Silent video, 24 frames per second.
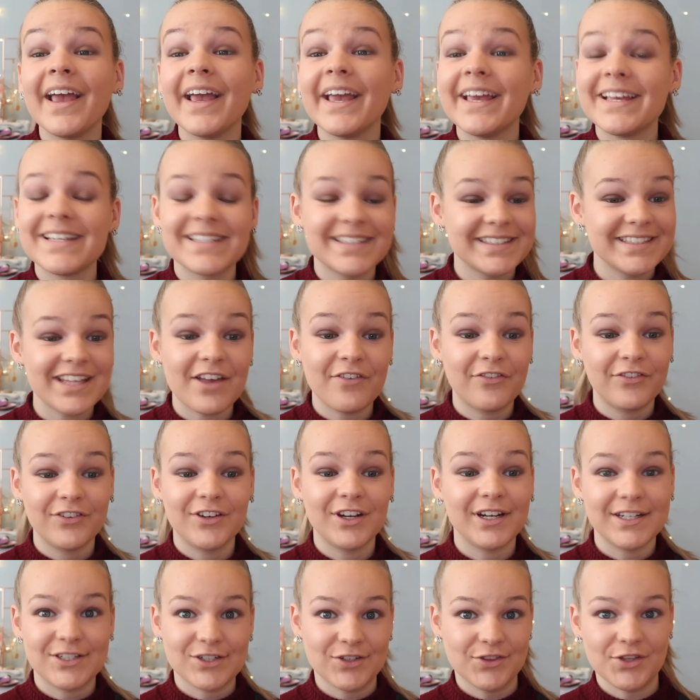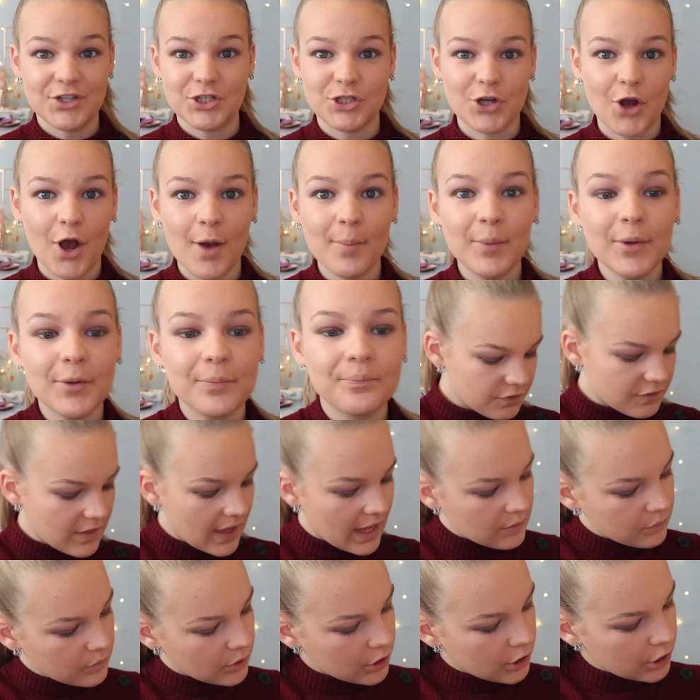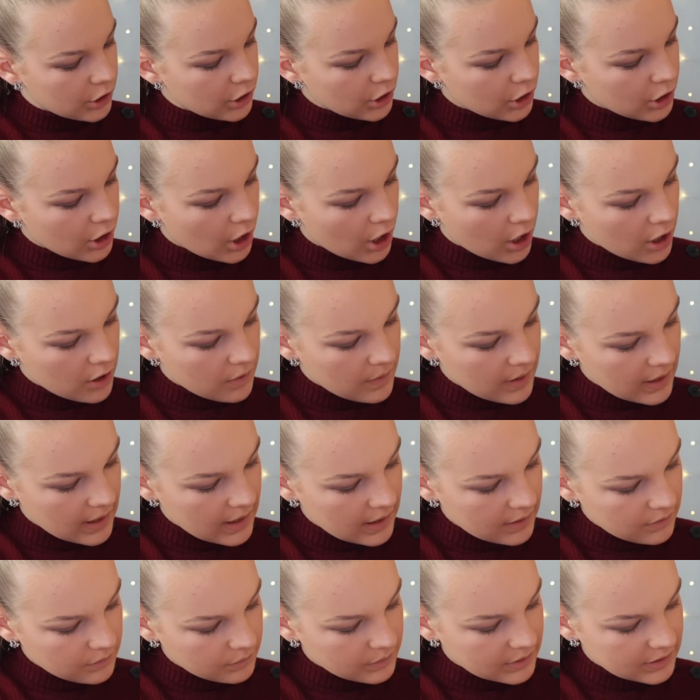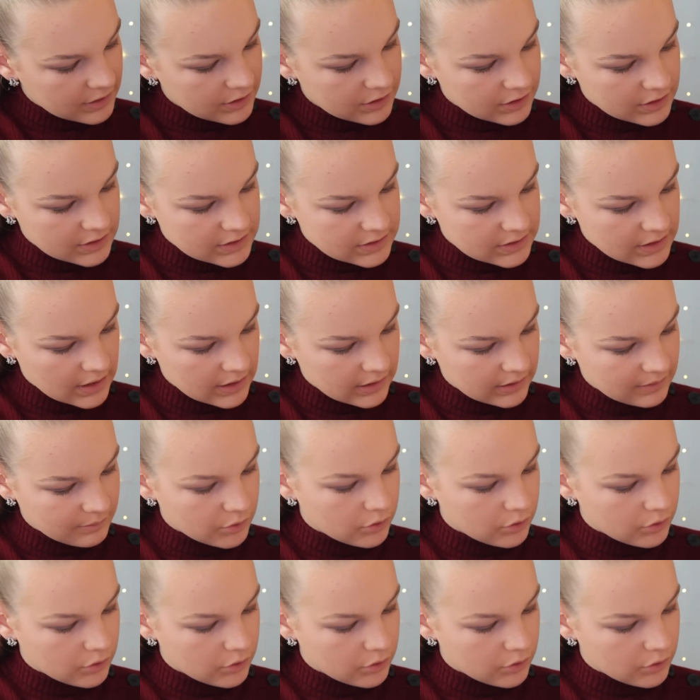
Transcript: It's definitely done the job. Then we're going to go in with the slightly